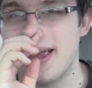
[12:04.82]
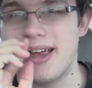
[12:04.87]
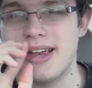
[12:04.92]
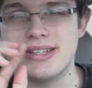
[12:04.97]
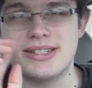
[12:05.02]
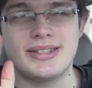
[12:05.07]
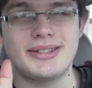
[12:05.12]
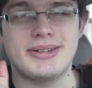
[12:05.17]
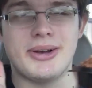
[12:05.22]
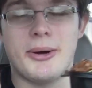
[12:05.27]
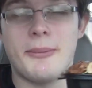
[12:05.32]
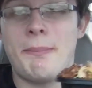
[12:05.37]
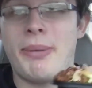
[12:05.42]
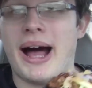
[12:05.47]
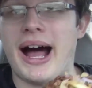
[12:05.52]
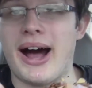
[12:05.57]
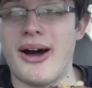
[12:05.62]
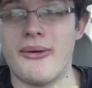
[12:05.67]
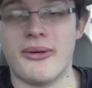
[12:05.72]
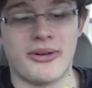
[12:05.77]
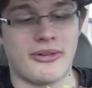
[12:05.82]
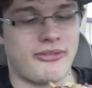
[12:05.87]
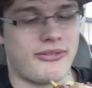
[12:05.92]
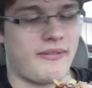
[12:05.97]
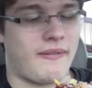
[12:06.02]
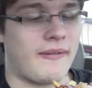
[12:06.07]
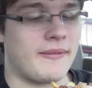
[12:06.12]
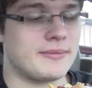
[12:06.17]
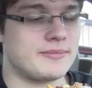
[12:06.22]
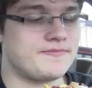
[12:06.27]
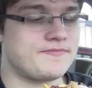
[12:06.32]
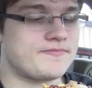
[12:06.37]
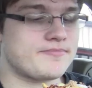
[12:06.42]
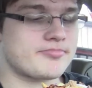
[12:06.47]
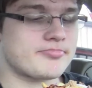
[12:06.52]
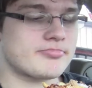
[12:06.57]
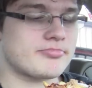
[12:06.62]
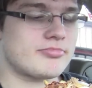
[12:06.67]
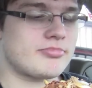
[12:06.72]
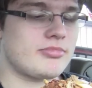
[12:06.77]
is so powerful.
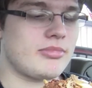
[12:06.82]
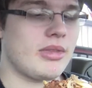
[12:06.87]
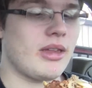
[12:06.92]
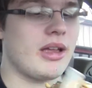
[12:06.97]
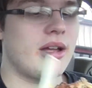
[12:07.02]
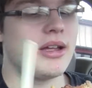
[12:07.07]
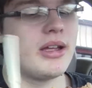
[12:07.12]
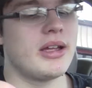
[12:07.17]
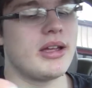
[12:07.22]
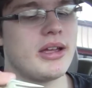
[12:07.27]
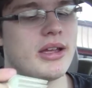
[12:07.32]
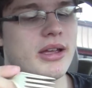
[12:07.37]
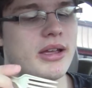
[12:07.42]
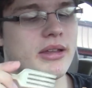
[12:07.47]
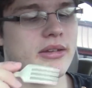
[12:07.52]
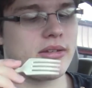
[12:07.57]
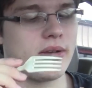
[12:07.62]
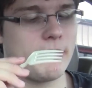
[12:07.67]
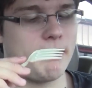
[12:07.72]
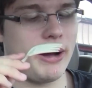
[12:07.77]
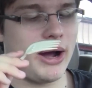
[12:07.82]
So